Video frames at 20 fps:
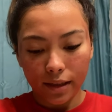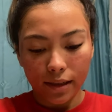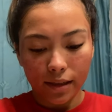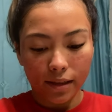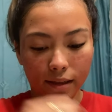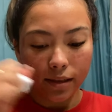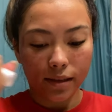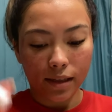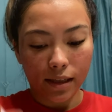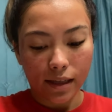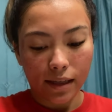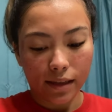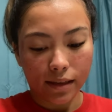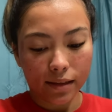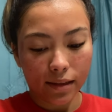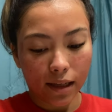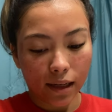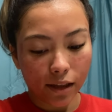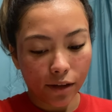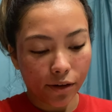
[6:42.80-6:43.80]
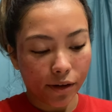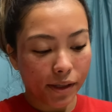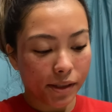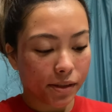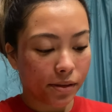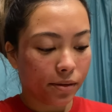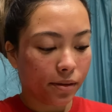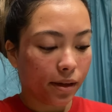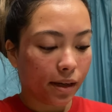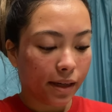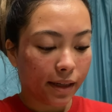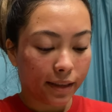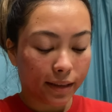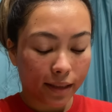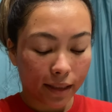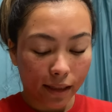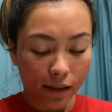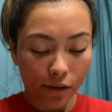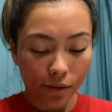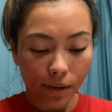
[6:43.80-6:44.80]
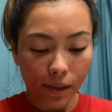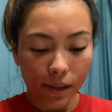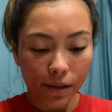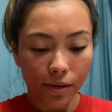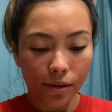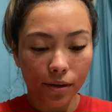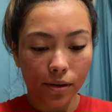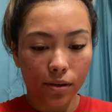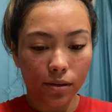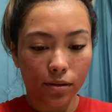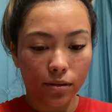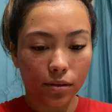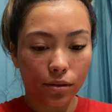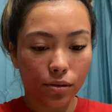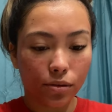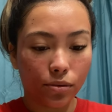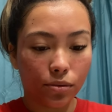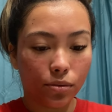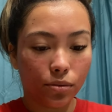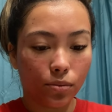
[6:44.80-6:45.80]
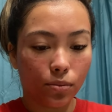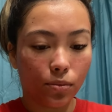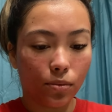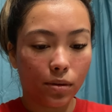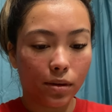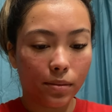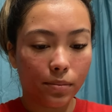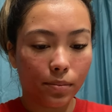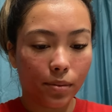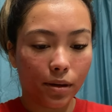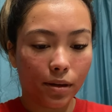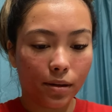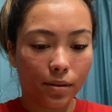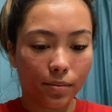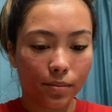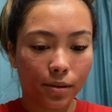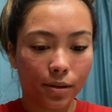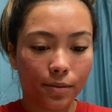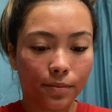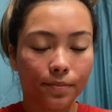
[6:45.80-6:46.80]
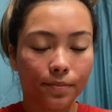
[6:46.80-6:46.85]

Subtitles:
it is the accelerator. Also use one pump.